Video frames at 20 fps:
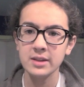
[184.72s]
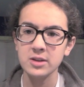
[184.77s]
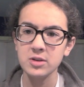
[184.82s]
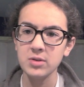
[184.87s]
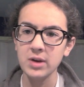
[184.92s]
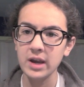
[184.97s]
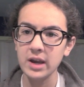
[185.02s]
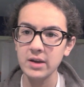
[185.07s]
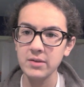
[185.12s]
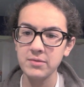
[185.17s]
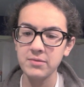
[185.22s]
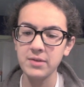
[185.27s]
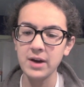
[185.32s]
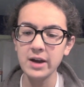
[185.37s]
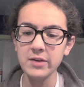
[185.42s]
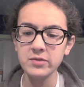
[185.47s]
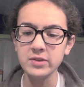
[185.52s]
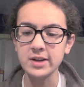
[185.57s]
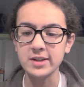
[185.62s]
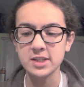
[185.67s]
You have
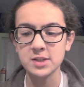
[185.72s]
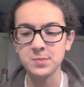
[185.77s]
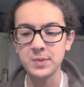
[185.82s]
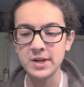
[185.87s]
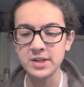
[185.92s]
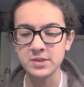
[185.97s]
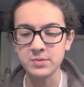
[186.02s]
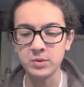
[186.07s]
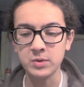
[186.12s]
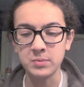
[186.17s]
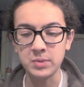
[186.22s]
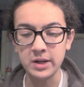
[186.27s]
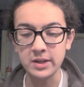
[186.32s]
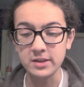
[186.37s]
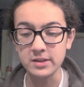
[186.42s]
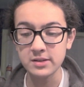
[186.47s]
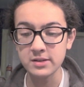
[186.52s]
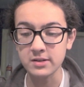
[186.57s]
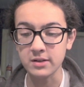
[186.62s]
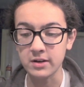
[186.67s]
5 customizable
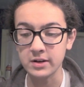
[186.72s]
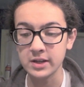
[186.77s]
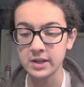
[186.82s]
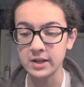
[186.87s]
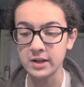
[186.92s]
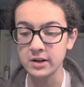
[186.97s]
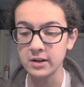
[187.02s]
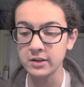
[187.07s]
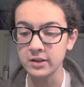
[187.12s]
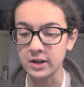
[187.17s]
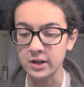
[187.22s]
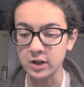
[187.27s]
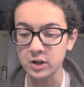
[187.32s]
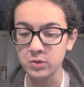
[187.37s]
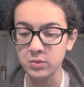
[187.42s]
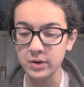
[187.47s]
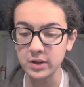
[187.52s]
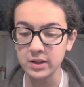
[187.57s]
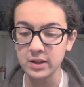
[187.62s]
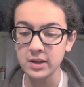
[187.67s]
buttons on here that are
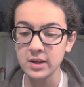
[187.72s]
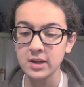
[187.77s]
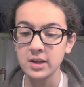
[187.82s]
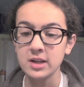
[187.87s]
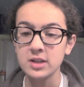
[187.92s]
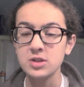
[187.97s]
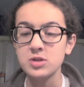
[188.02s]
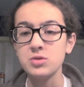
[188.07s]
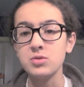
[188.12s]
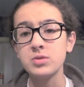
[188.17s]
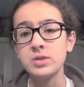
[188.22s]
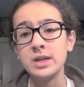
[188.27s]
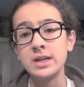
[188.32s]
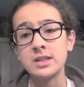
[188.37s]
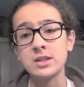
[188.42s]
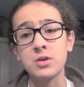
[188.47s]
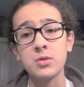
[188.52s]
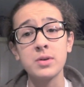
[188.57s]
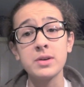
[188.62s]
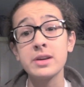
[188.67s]
quick to
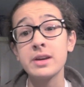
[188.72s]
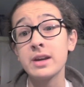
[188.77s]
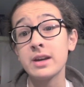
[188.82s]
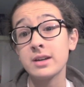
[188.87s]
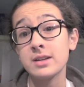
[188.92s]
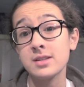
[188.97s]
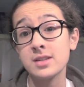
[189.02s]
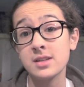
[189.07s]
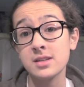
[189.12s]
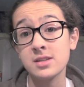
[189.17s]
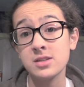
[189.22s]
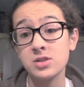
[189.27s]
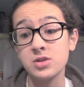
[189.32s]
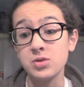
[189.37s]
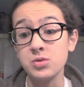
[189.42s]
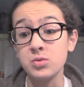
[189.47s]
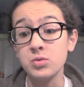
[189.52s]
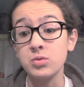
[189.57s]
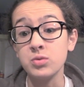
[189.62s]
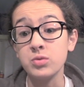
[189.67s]
get quick access
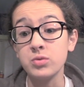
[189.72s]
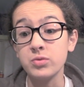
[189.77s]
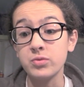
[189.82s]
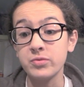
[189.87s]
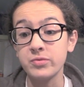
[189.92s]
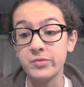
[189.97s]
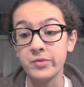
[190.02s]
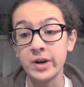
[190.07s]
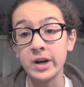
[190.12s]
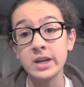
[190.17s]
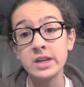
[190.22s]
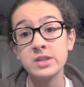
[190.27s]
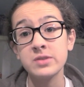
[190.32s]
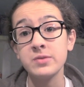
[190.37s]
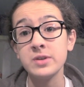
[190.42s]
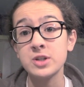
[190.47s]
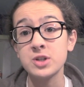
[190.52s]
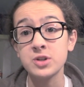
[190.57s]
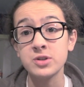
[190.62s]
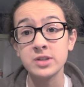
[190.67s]
to various
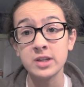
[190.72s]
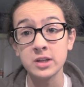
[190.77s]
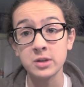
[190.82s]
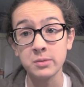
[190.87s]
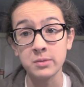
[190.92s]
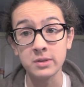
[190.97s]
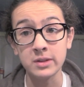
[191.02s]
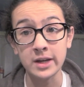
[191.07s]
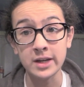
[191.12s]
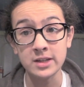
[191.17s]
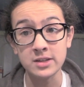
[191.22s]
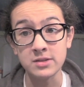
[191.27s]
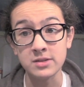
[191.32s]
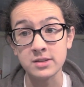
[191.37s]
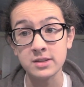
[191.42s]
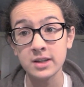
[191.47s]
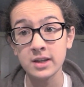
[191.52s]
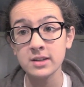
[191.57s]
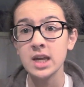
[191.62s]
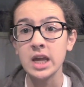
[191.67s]
features that you would like to
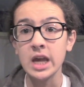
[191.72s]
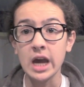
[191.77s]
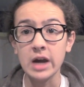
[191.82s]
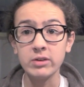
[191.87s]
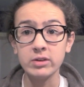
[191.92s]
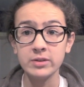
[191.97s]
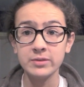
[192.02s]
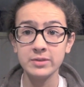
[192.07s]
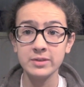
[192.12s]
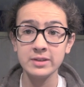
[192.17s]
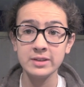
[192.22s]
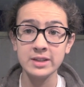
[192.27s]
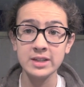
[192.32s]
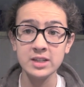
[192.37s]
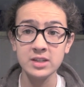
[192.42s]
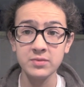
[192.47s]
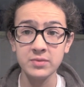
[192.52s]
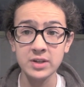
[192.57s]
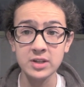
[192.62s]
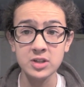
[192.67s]
set. However,
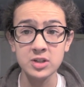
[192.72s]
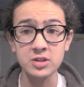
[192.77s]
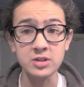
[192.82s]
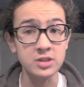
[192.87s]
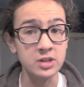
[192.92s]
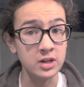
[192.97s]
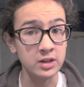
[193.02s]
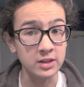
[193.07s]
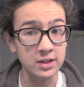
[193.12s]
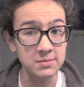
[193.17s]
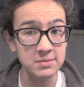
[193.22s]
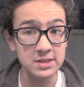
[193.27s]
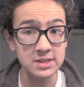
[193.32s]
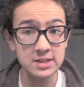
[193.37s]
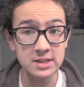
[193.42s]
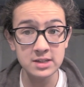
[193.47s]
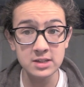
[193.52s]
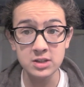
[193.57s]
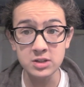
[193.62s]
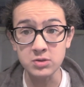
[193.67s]
these features are
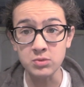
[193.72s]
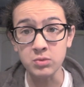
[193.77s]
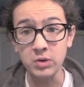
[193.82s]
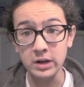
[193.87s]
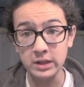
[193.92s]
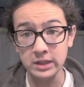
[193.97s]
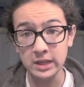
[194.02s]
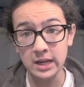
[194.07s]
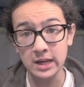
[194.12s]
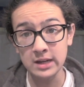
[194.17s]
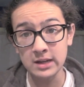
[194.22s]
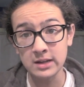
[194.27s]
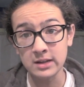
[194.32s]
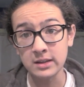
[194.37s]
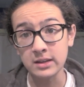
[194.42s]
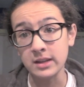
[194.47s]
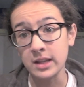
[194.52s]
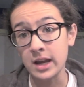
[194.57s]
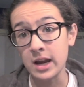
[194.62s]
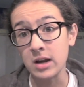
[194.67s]
limited to what
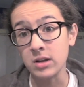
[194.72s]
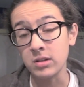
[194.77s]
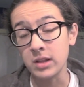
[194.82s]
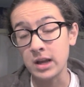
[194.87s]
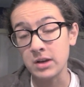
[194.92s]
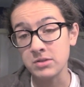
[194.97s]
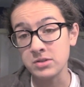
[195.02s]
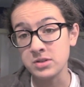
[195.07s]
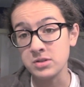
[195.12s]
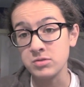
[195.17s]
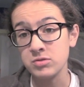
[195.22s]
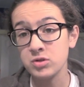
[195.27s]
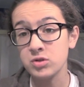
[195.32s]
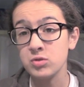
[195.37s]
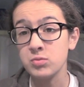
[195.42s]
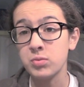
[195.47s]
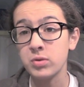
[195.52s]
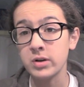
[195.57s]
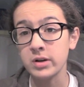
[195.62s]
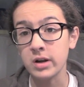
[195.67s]
Canon allows you
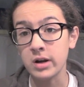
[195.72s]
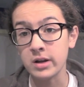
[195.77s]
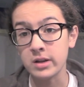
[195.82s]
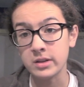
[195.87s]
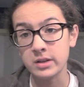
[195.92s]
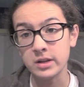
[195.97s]
to put on